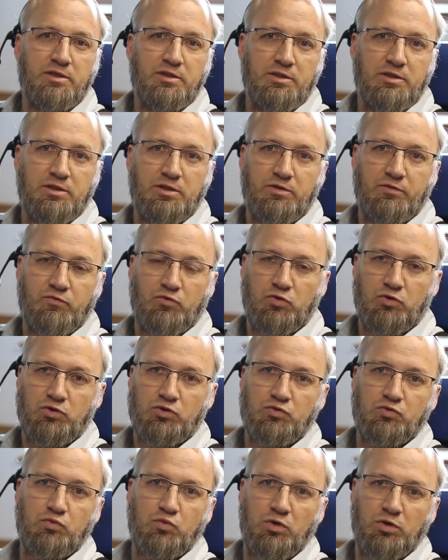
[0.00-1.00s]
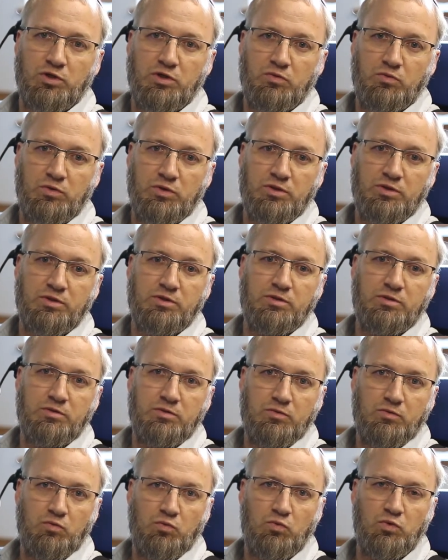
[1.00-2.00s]
And of course, working with
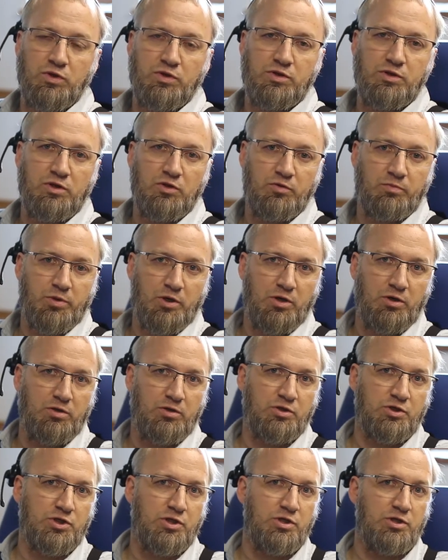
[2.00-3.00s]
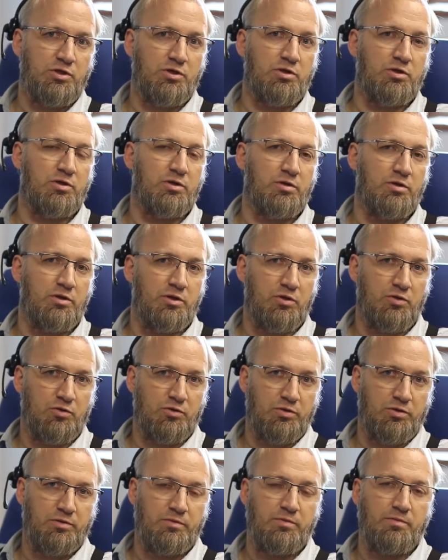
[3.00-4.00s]
the other partners here,
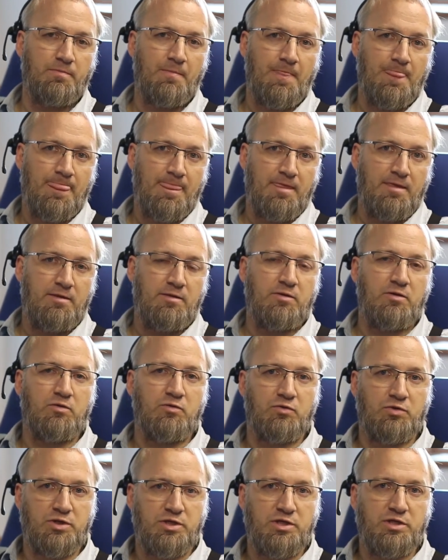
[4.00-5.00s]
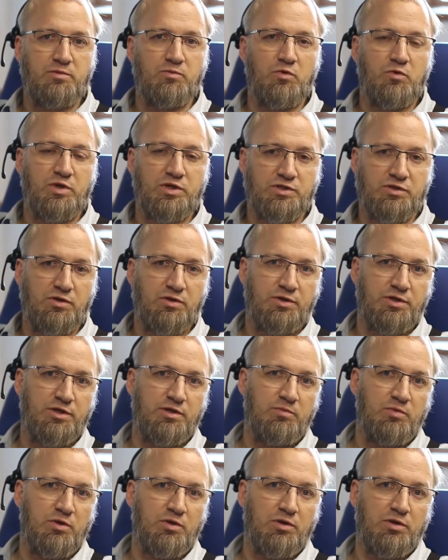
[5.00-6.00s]
the other team, the rest of the
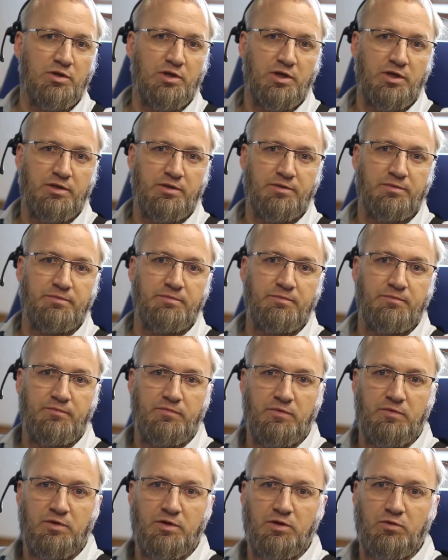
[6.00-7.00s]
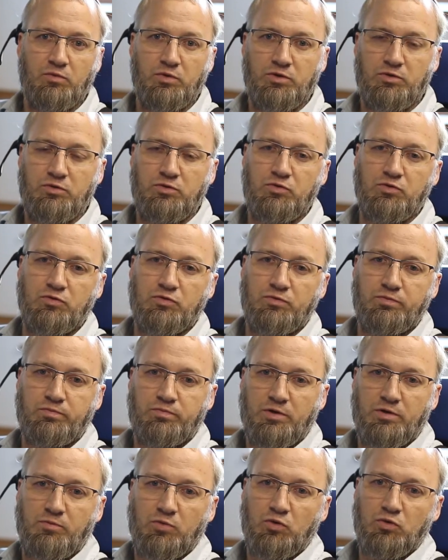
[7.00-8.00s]
team here at DYNA, we do
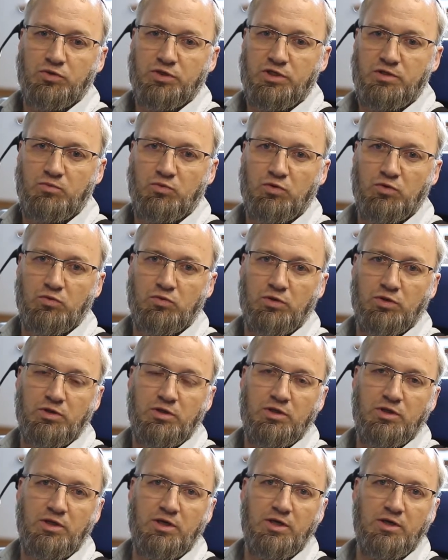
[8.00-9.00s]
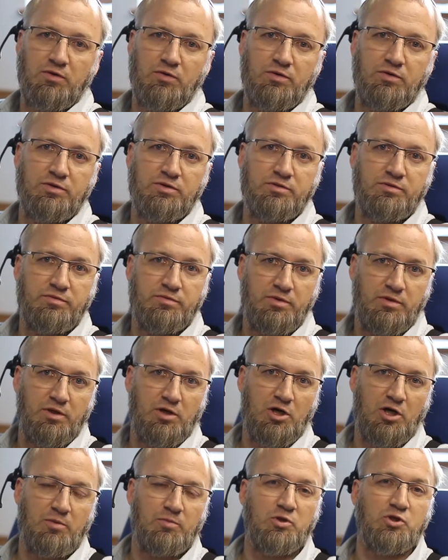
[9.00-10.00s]
promote teamwork, working together and
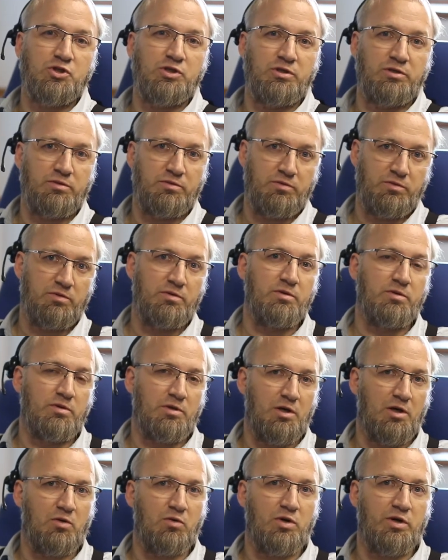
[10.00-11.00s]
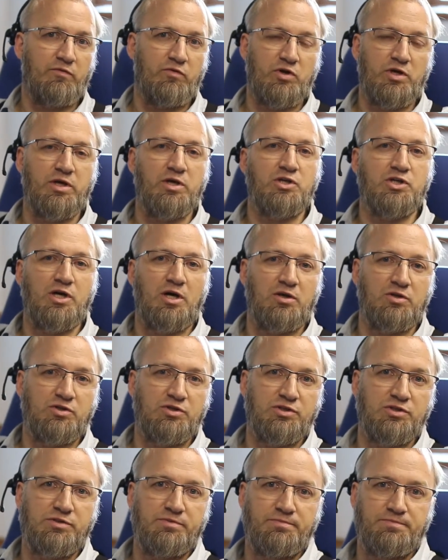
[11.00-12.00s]
accomplishing our everyday
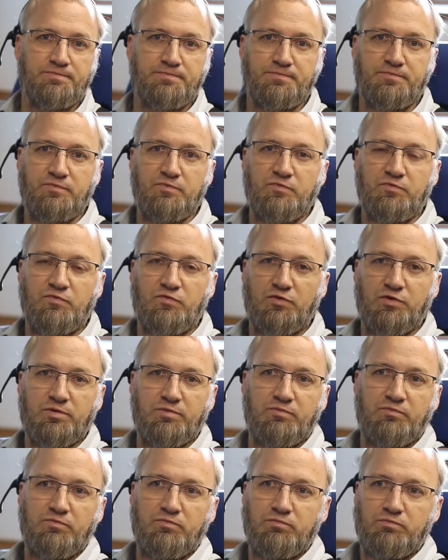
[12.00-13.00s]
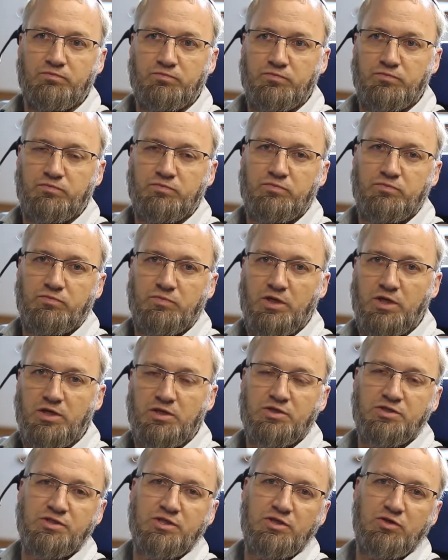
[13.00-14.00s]
challenges from A
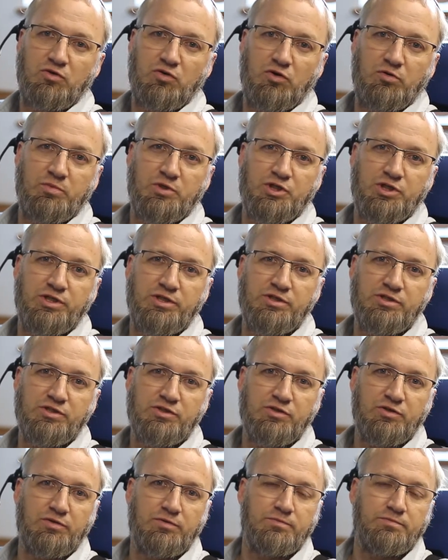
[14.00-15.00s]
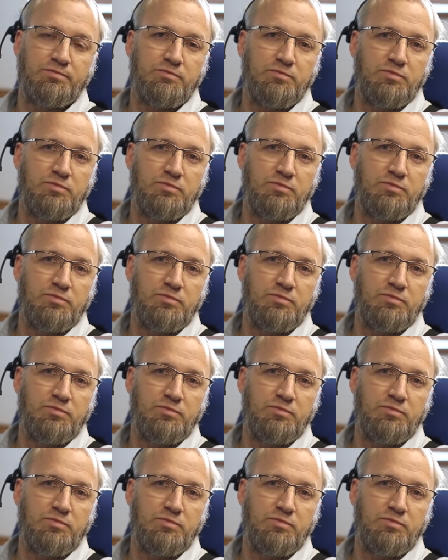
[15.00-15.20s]
to Z on our machines. So